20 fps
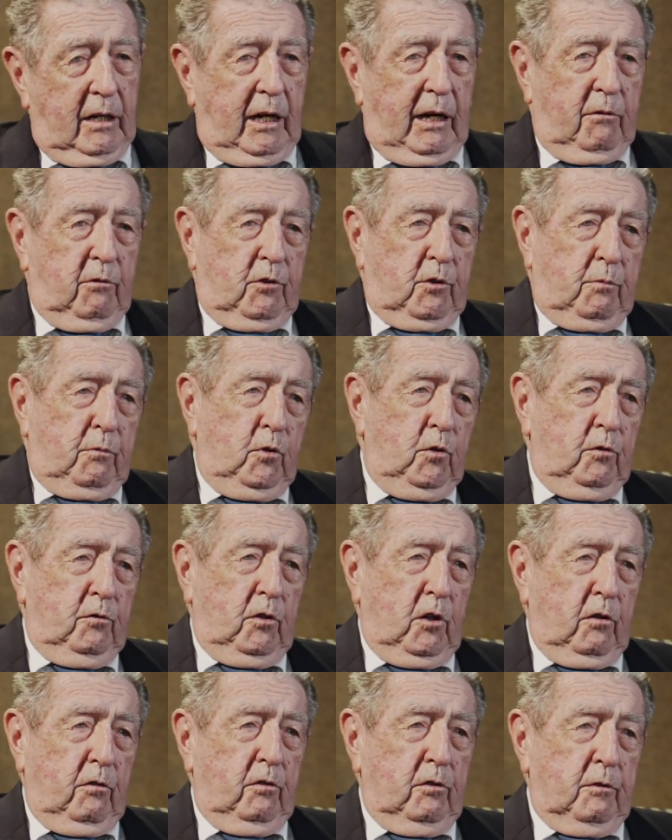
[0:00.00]
I was
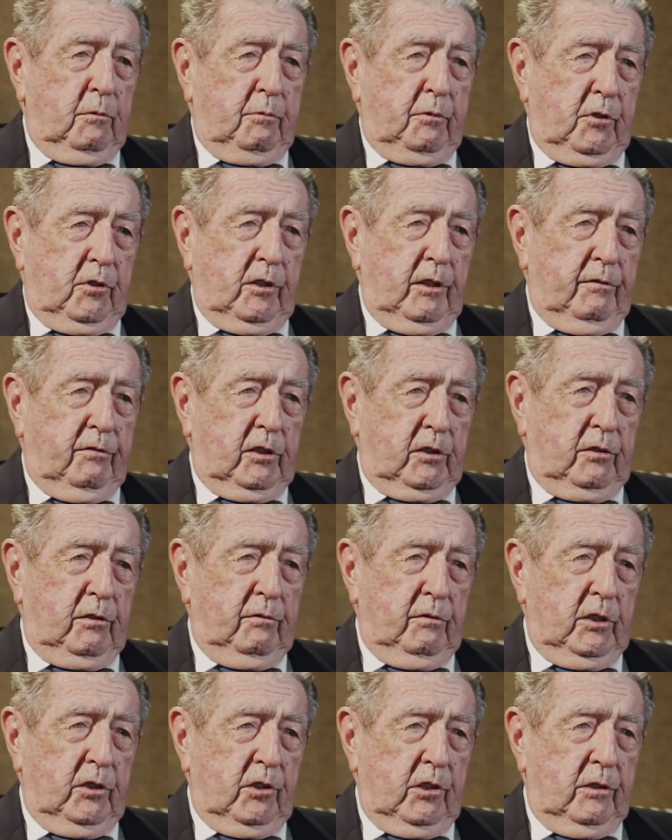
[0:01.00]
moved over to Pacific
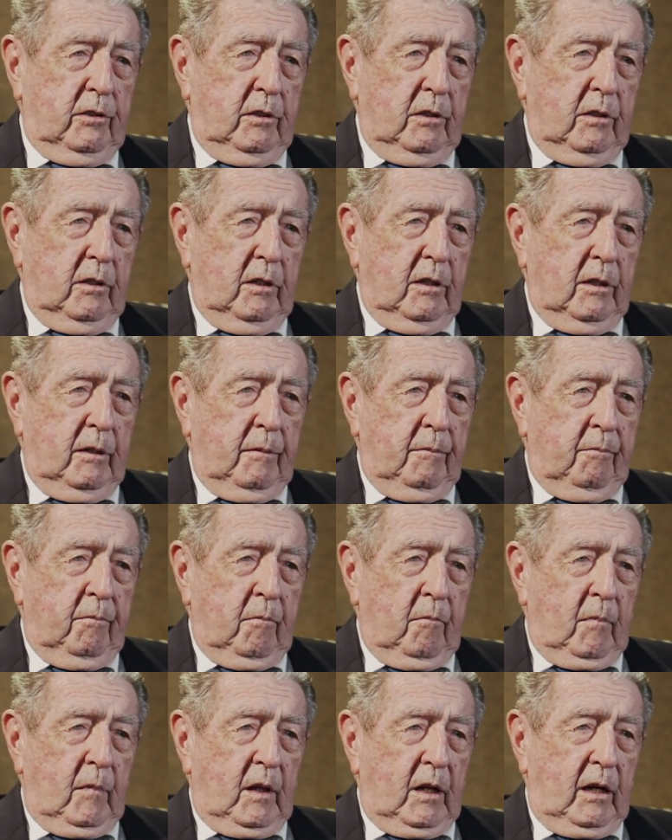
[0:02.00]
Division
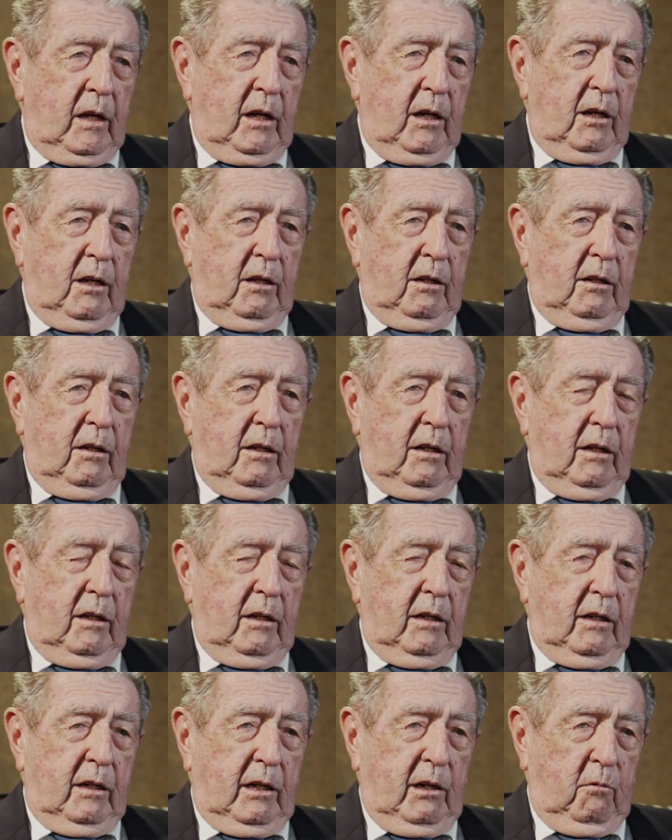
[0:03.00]
and
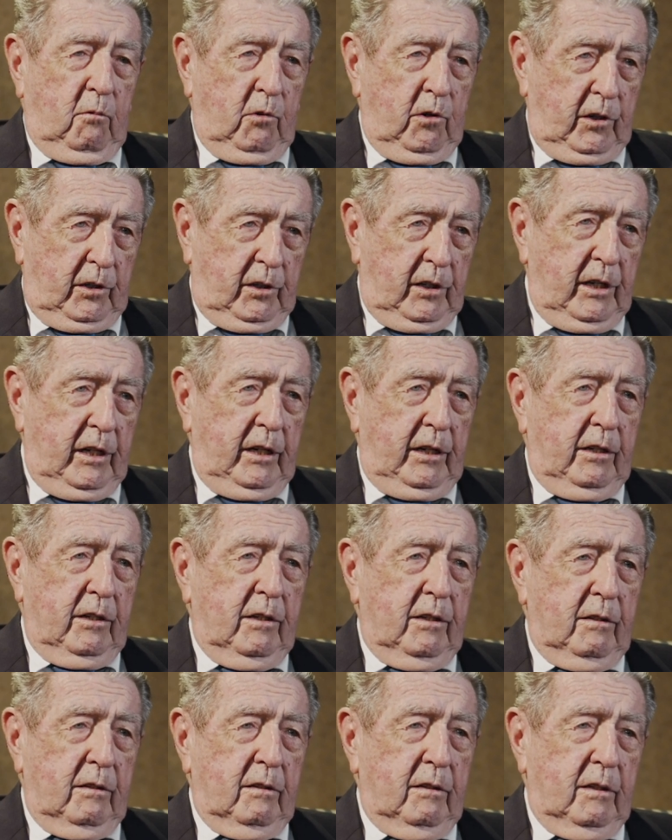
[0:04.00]
uh, and I worked
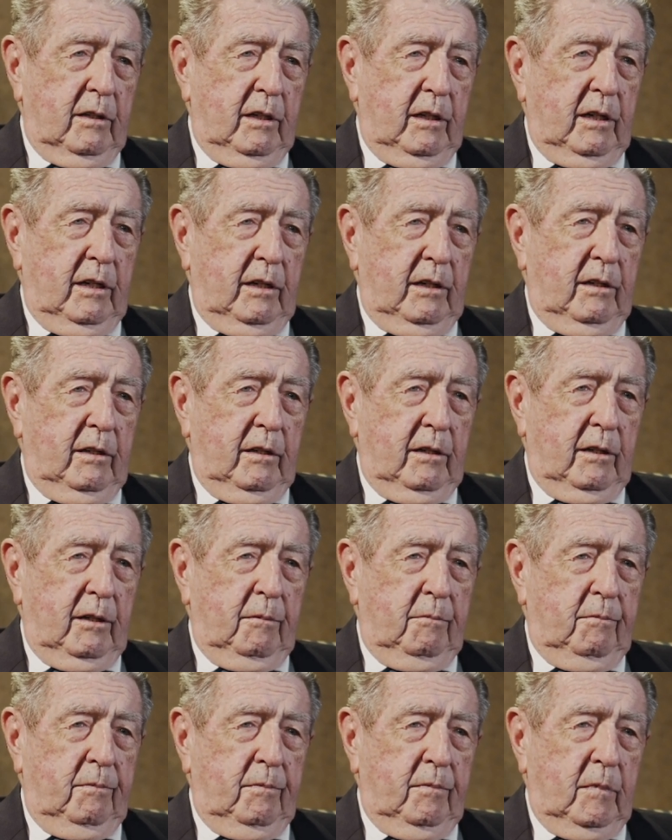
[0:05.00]
there, and
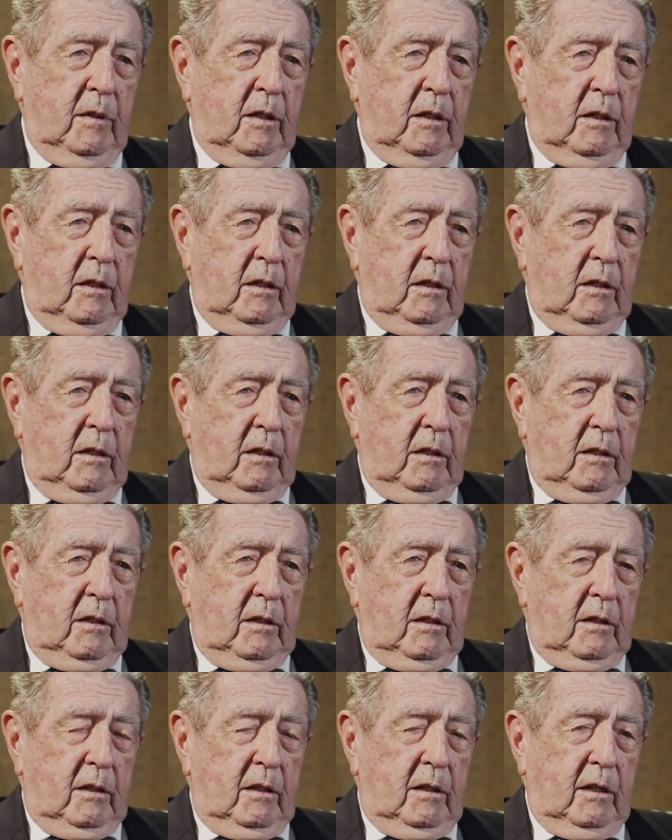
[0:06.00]
um,
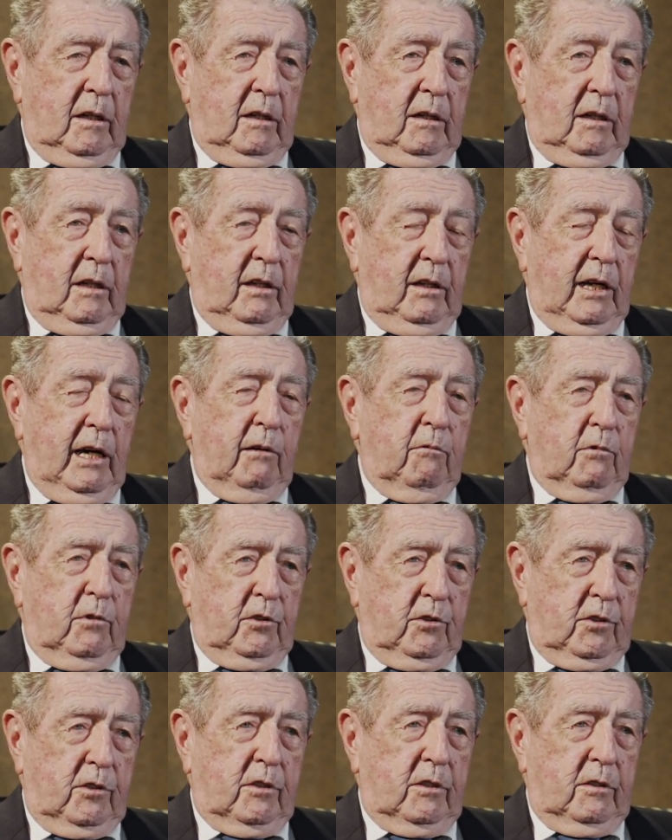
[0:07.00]
and and that
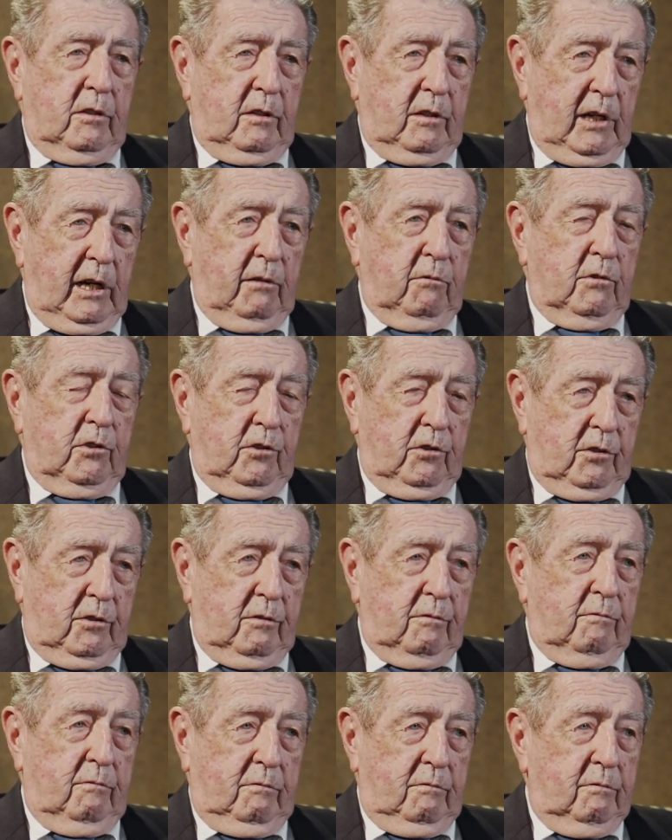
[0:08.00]
was that was
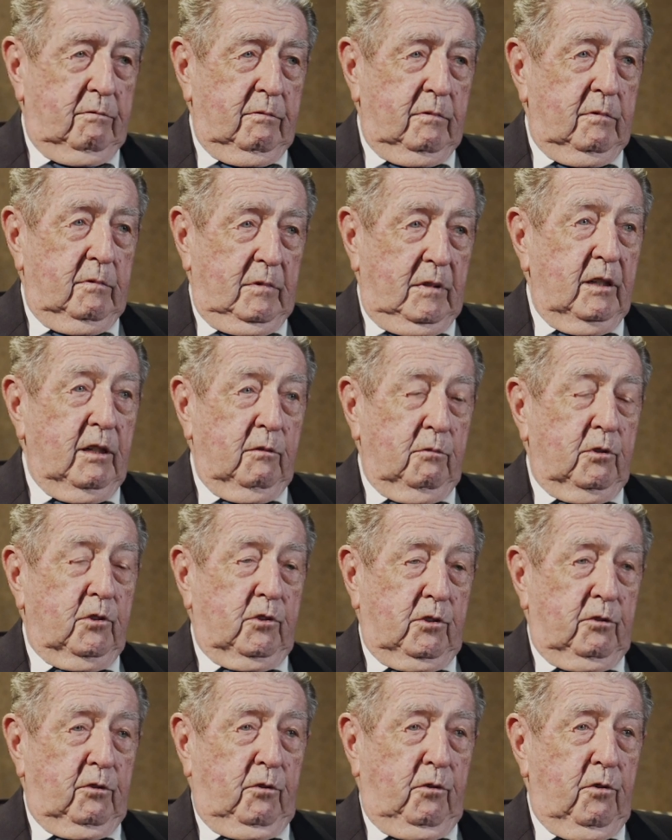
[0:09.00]
it
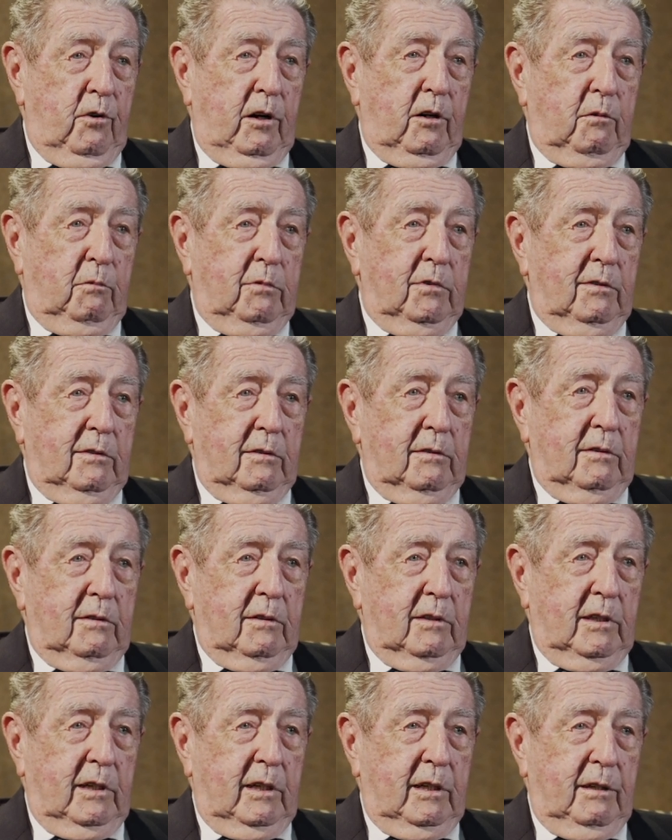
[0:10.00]
was incredible.
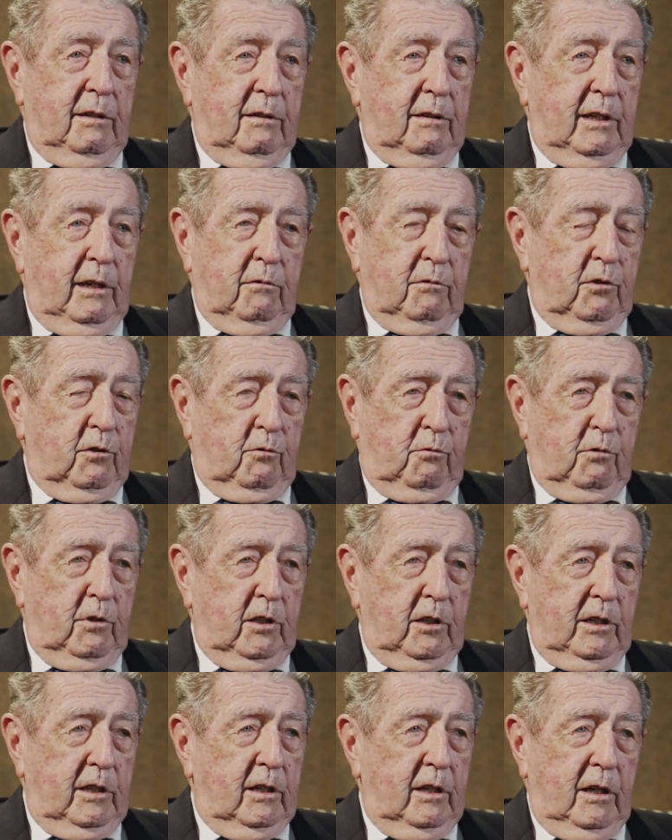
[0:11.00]
Uh, that was
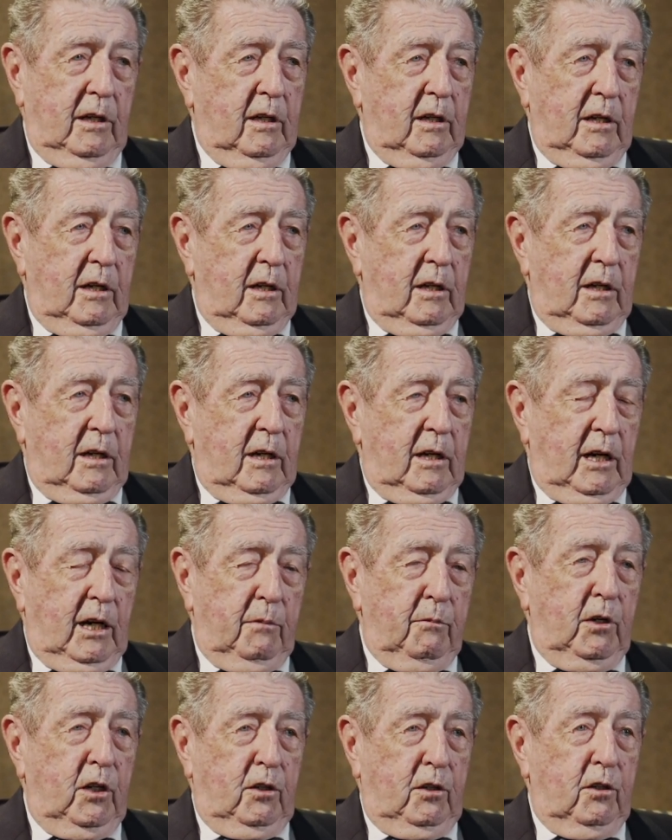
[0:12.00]
really, I
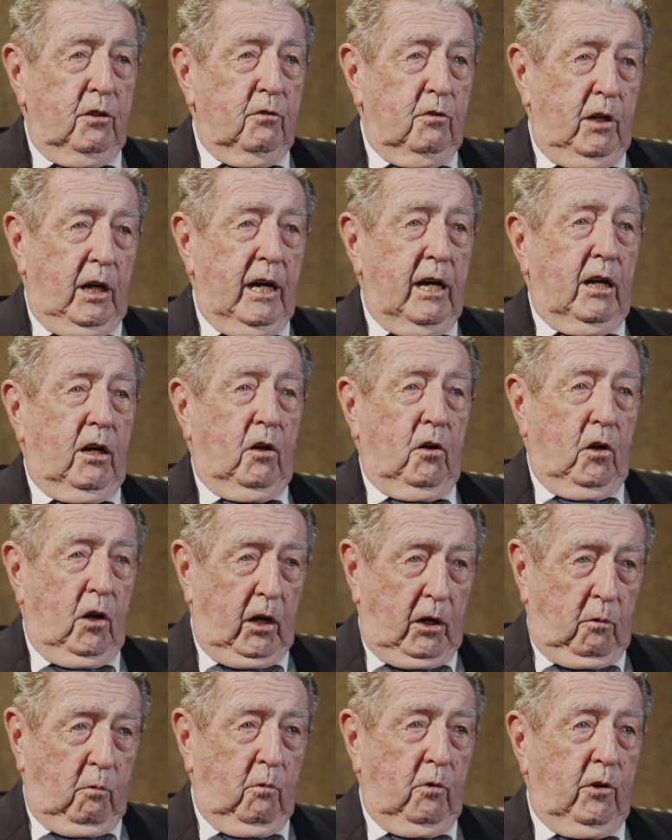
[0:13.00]
mean, you had a
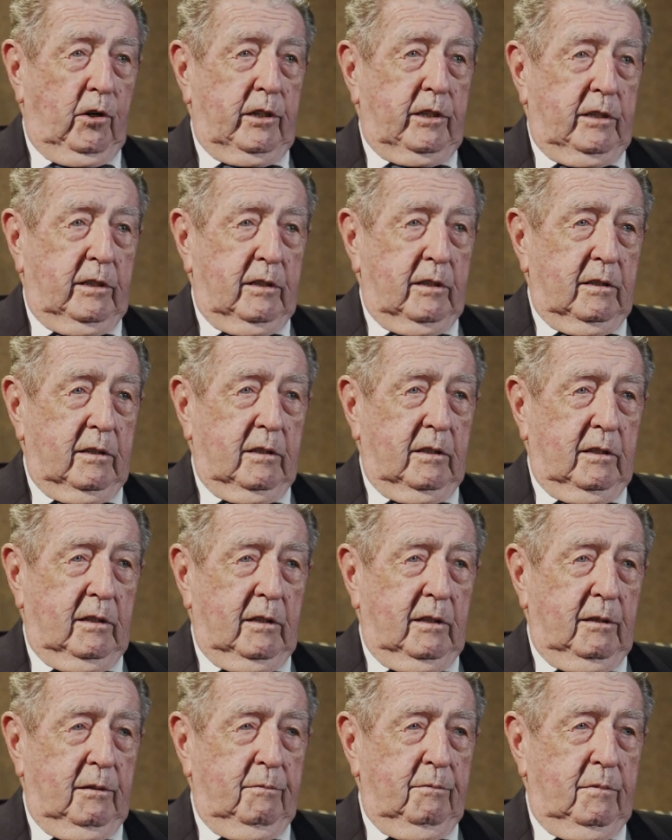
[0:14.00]
lot of work,
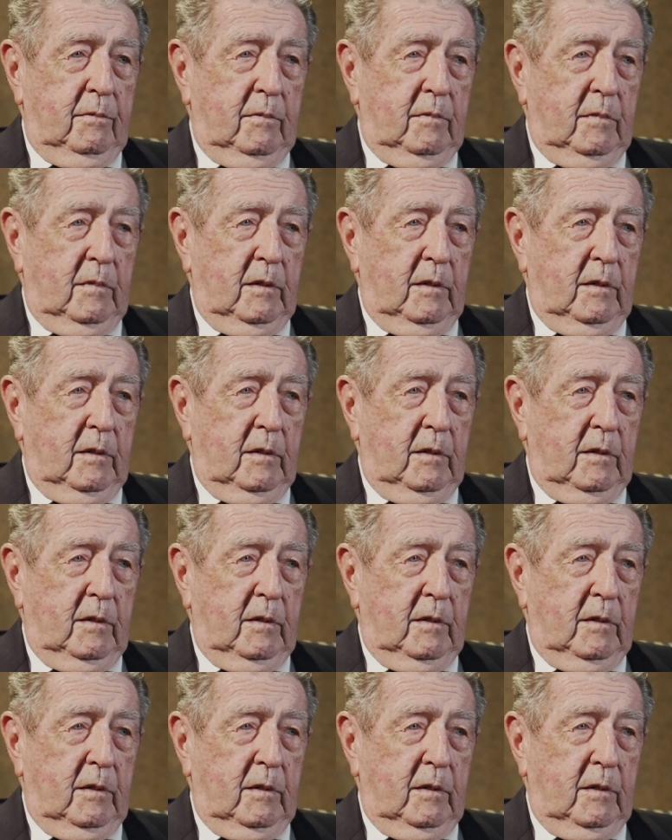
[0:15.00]
um,